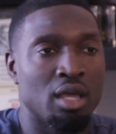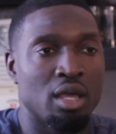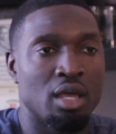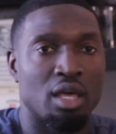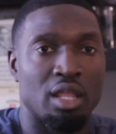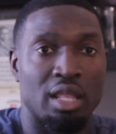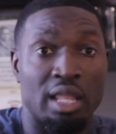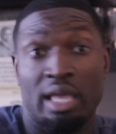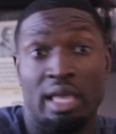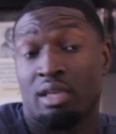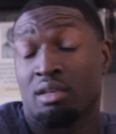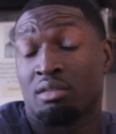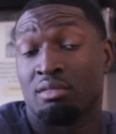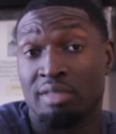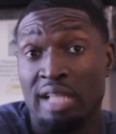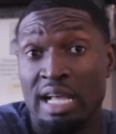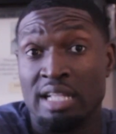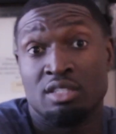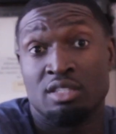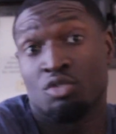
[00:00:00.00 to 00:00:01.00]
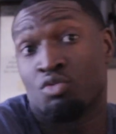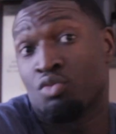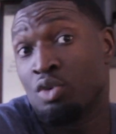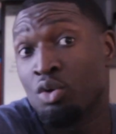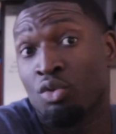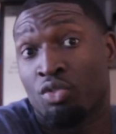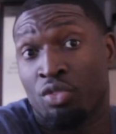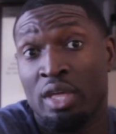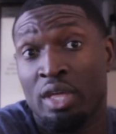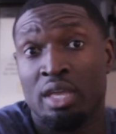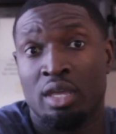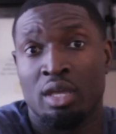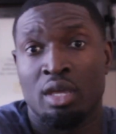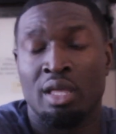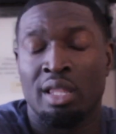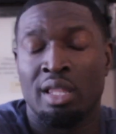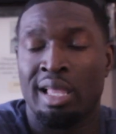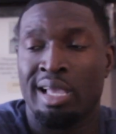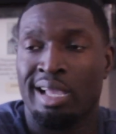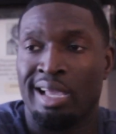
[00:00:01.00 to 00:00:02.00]
Like, that's a real thing.
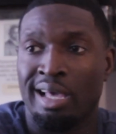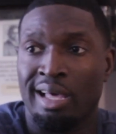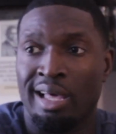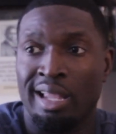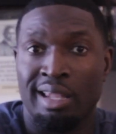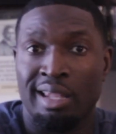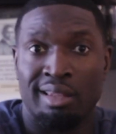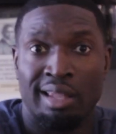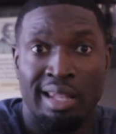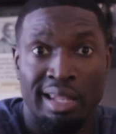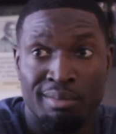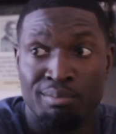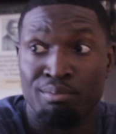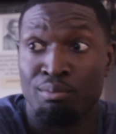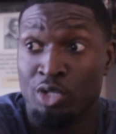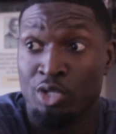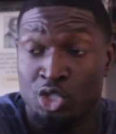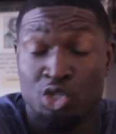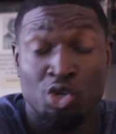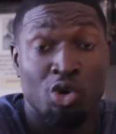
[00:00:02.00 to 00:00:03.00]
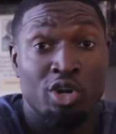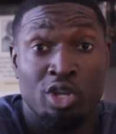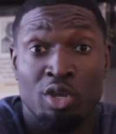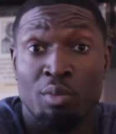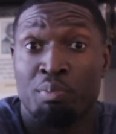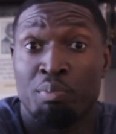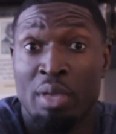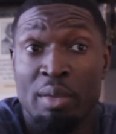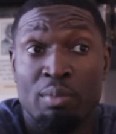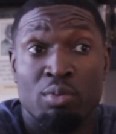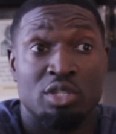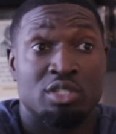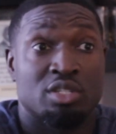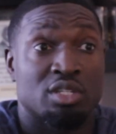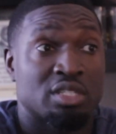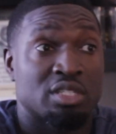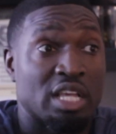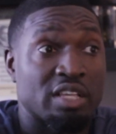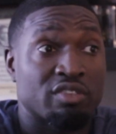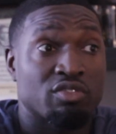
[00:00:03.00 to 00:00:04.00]
And like, a majority of people are
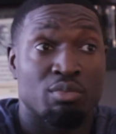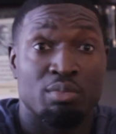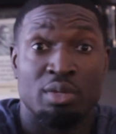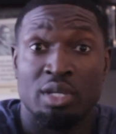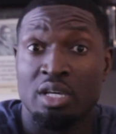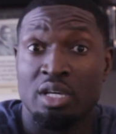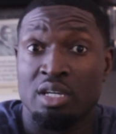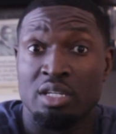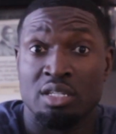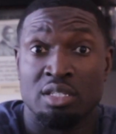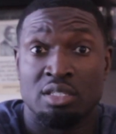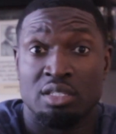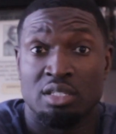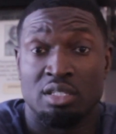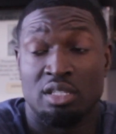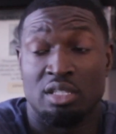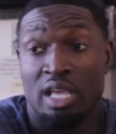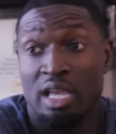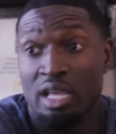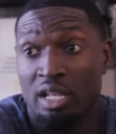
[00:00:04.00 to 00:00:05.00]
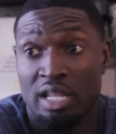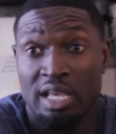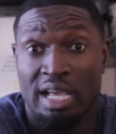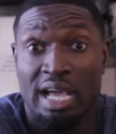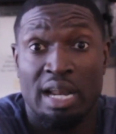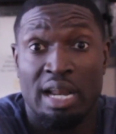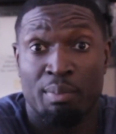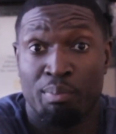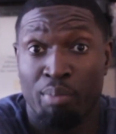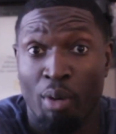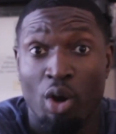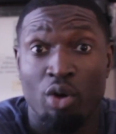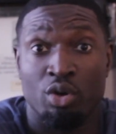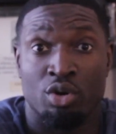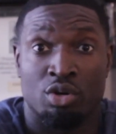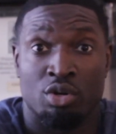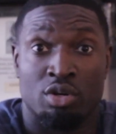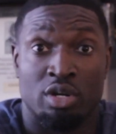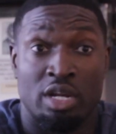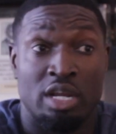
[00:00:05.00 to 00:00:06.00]
successful because they got a
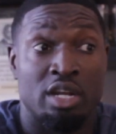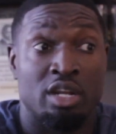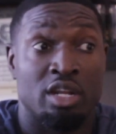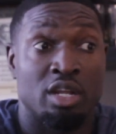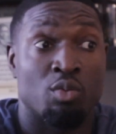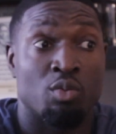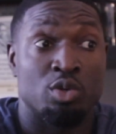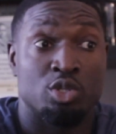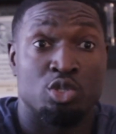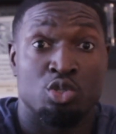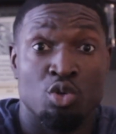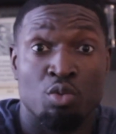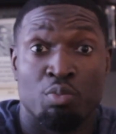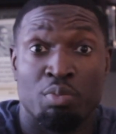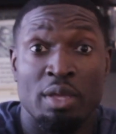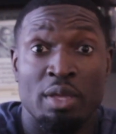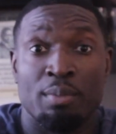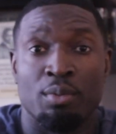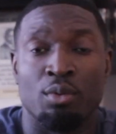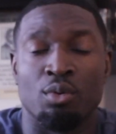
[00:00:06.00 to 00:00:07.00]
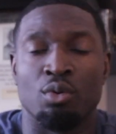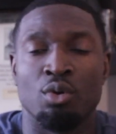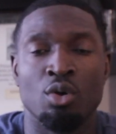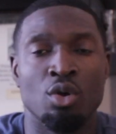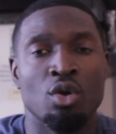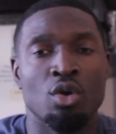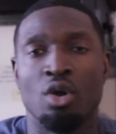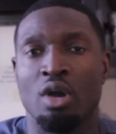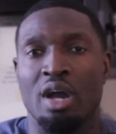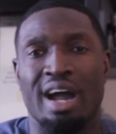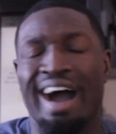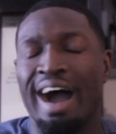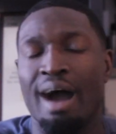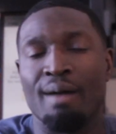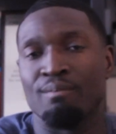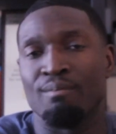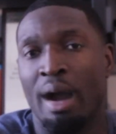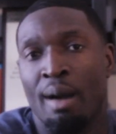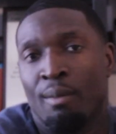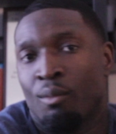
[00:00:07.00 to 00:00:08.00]
partner. They're in there with two people.
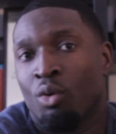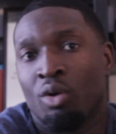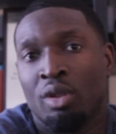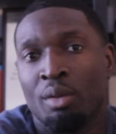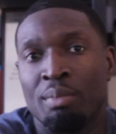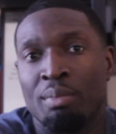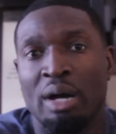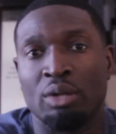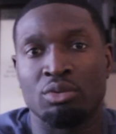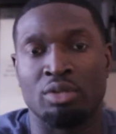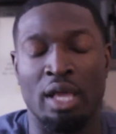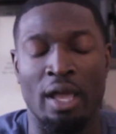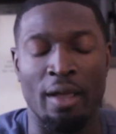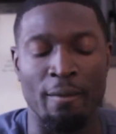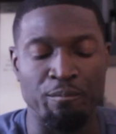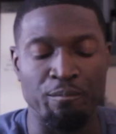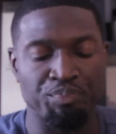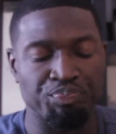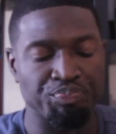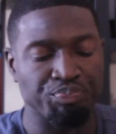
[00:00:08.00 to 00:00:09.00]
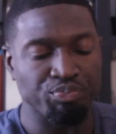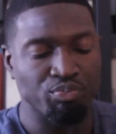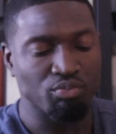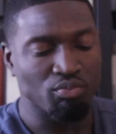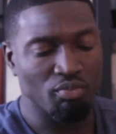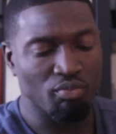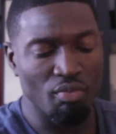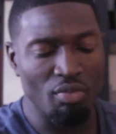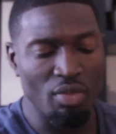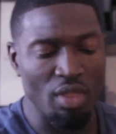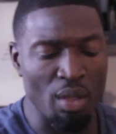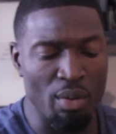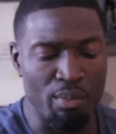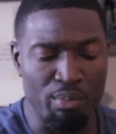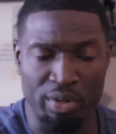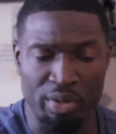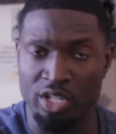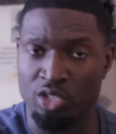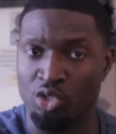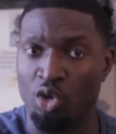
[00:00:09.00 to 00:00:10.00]
I'm all about that.
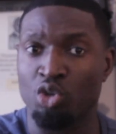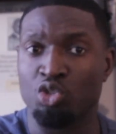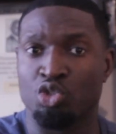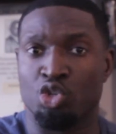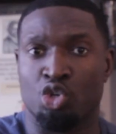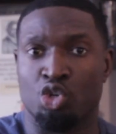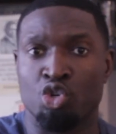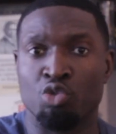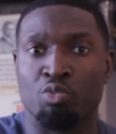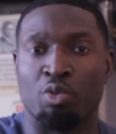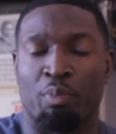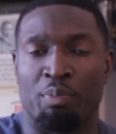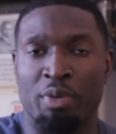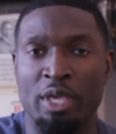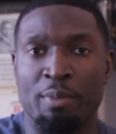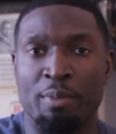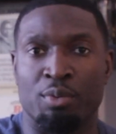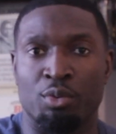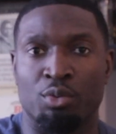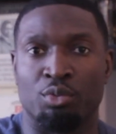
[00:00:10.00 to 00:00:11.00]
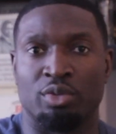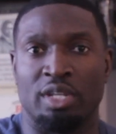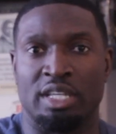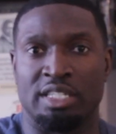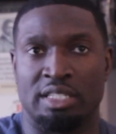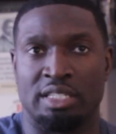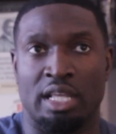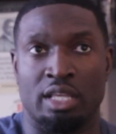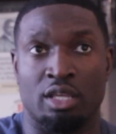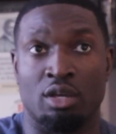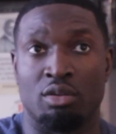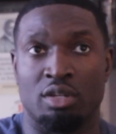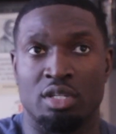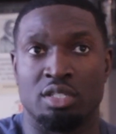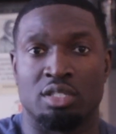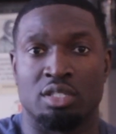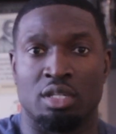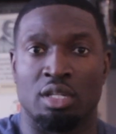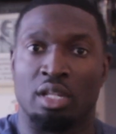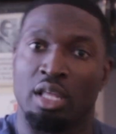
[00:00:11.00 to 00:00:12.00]
But there's also a group of people that's like, yo,
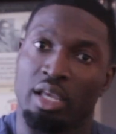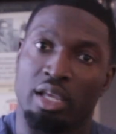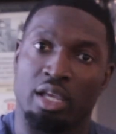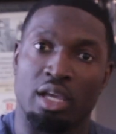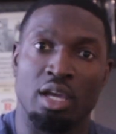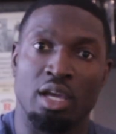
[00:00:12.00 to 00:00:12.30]
listen, like,